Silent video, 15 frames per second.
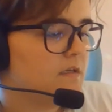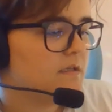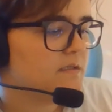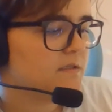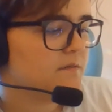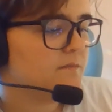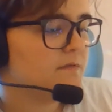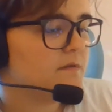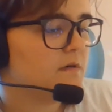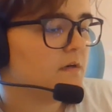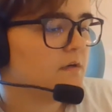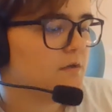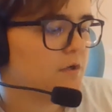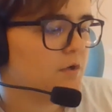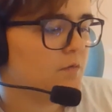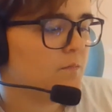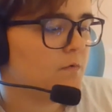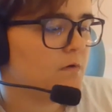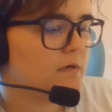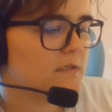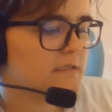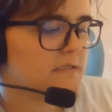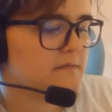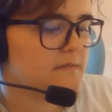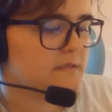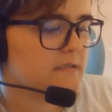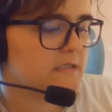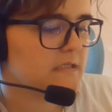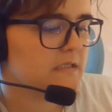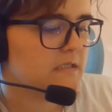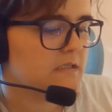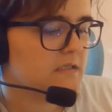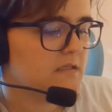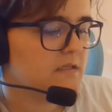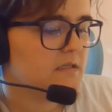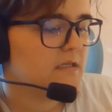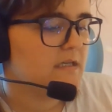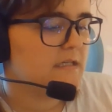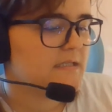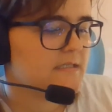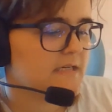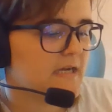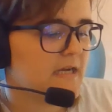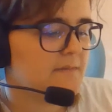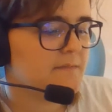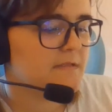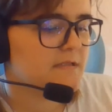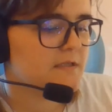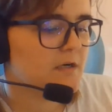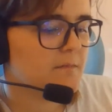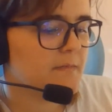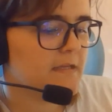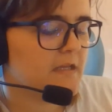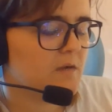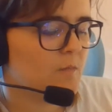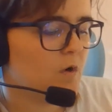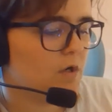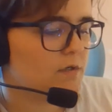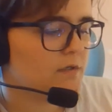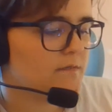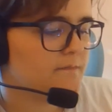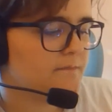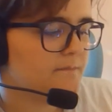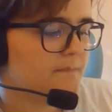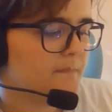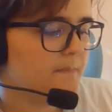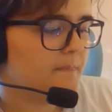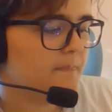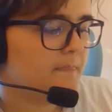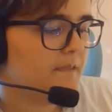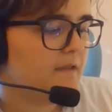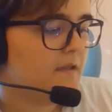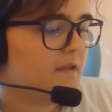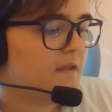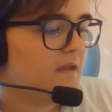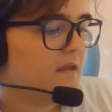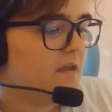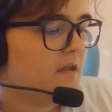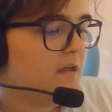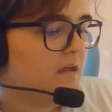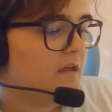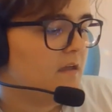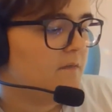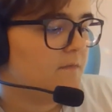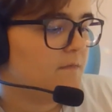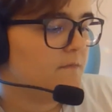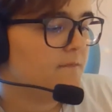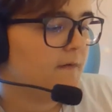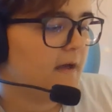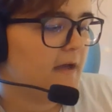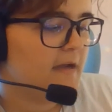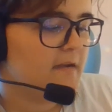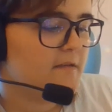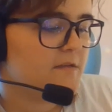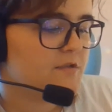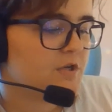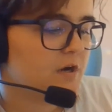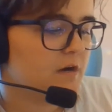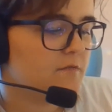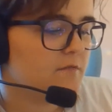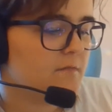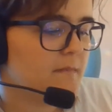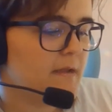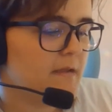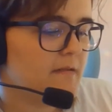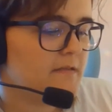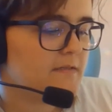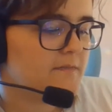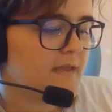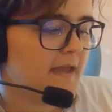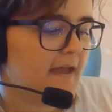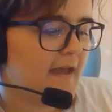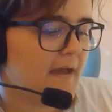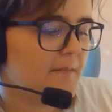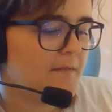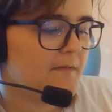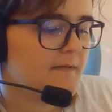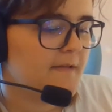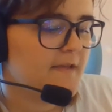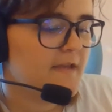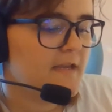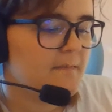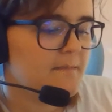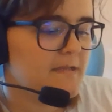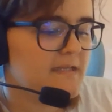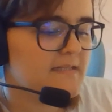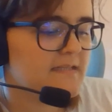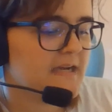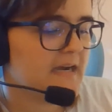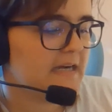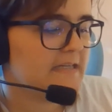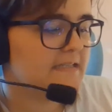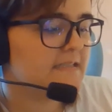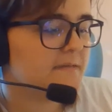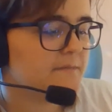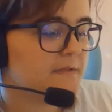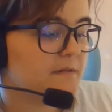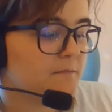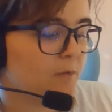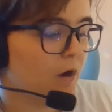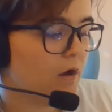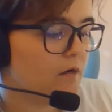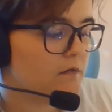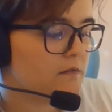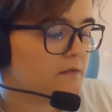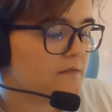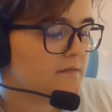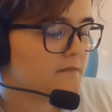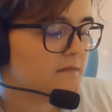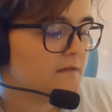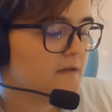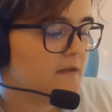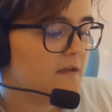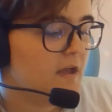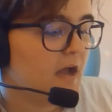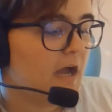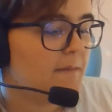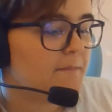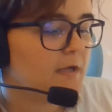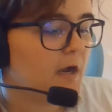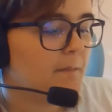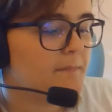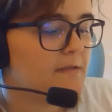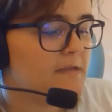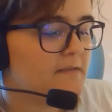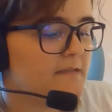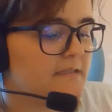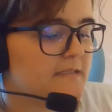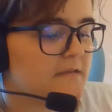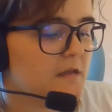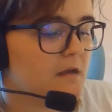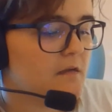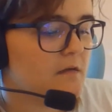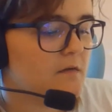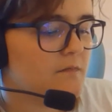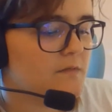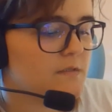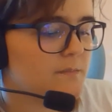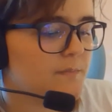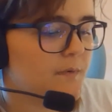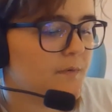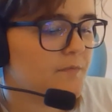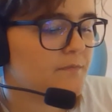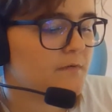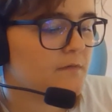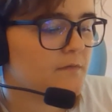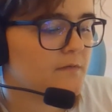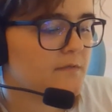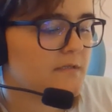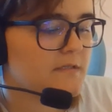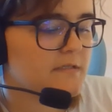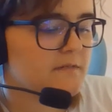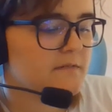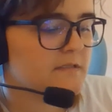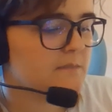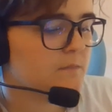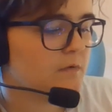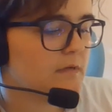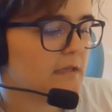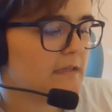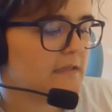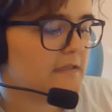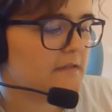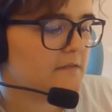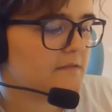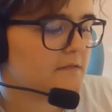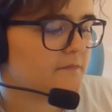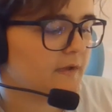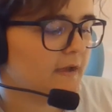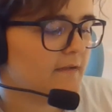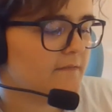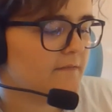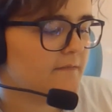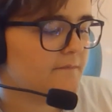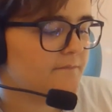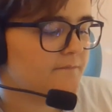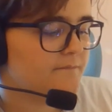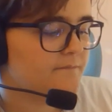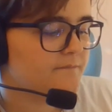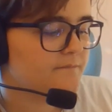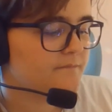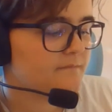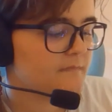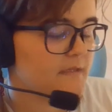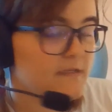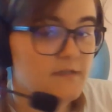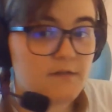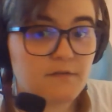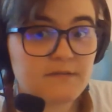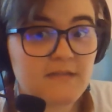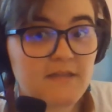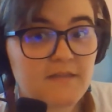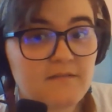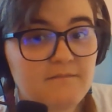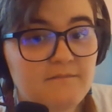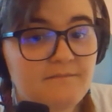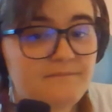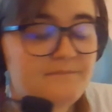So there are no more excuses. It's time to start making water. If you find the charred remains of the HAB, it means I did something wrong. I'm copying this log over to both rovers so it's more likely it'll survive. Here goes nothing.